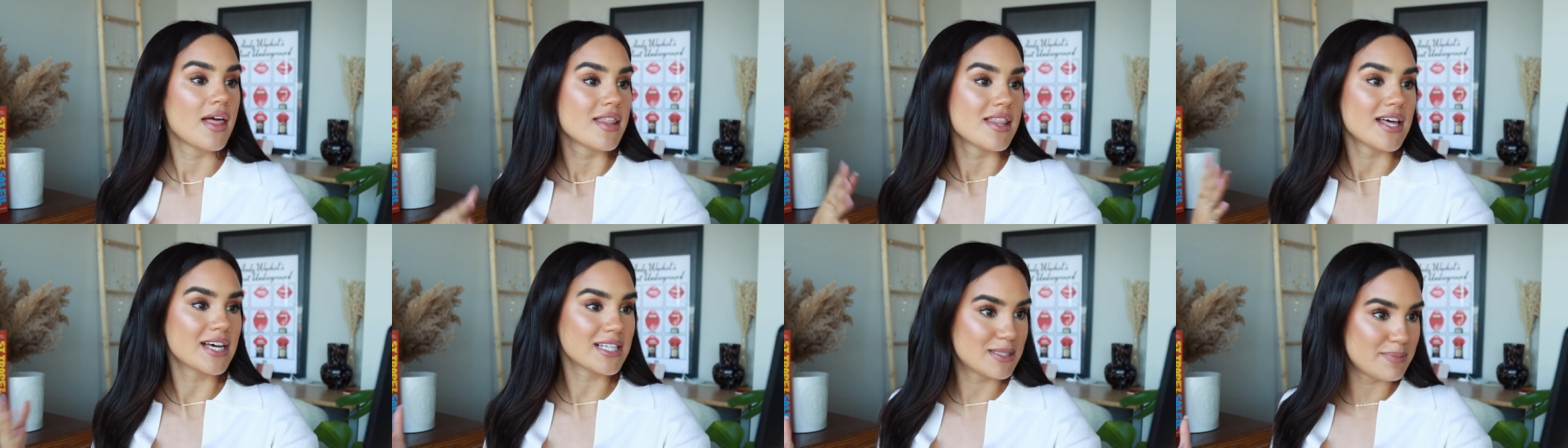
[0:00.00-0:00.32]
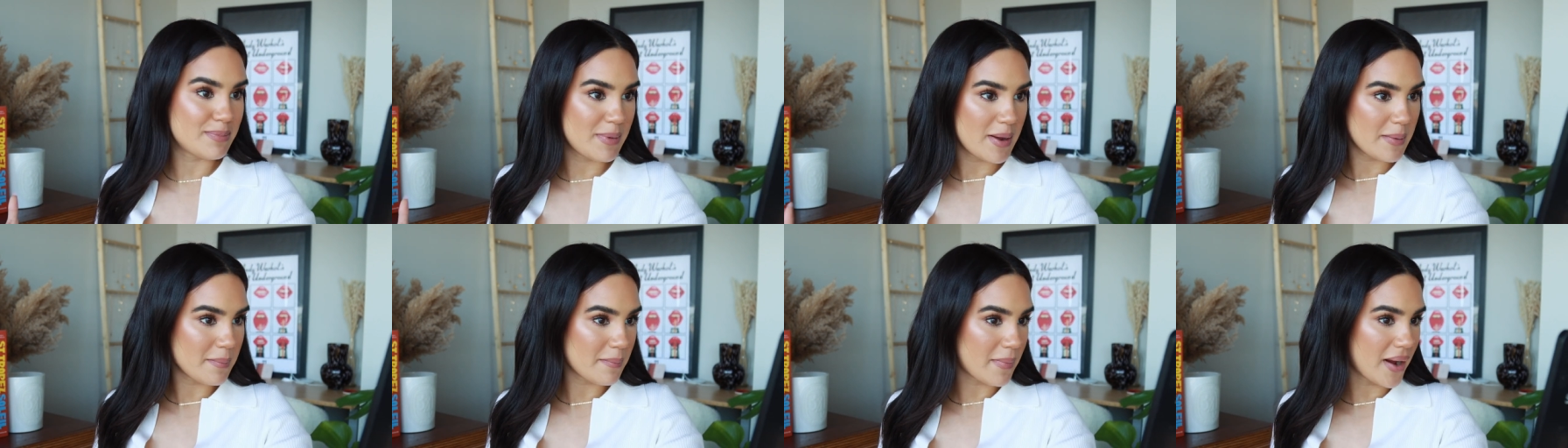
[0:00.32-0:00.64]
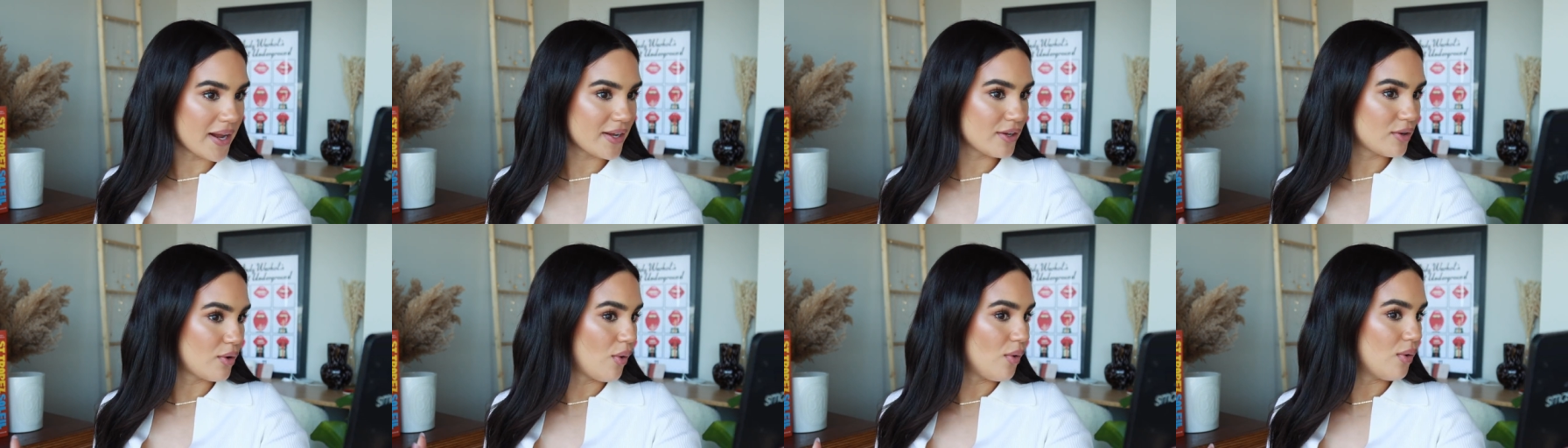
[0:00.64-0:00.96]
That's been
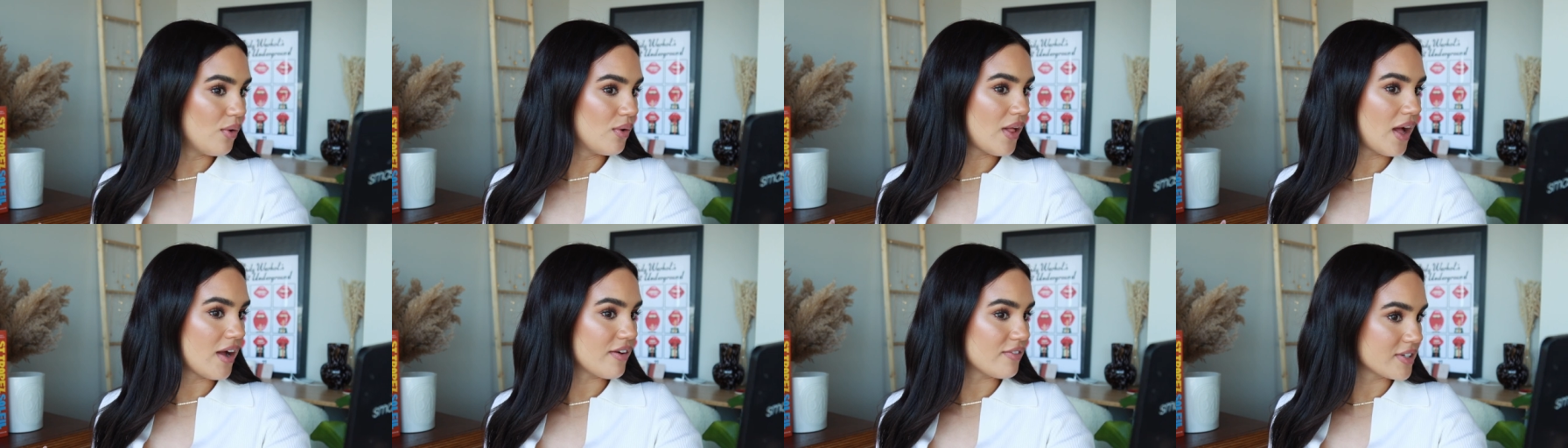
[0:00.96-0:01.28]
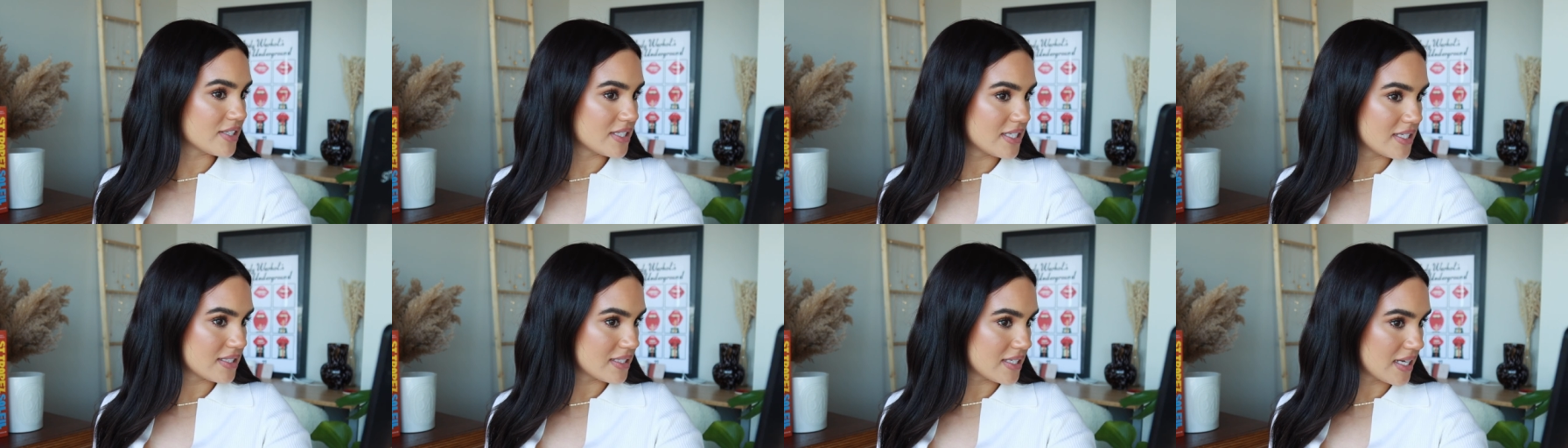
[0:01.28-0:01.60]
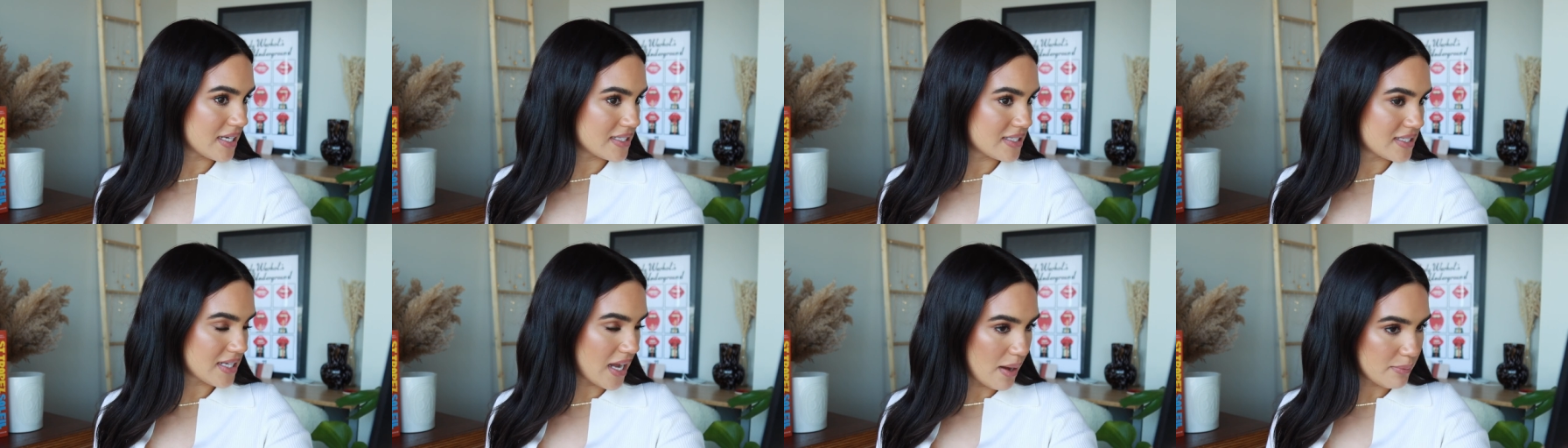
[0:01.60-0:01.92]
my goal ever since
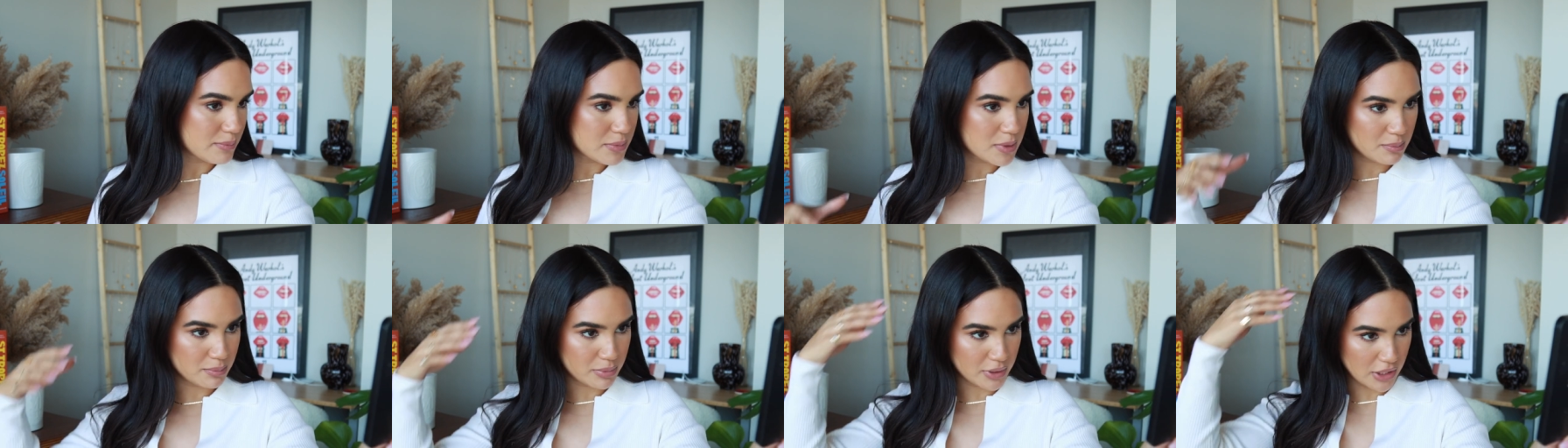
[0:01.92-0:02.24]
I stopped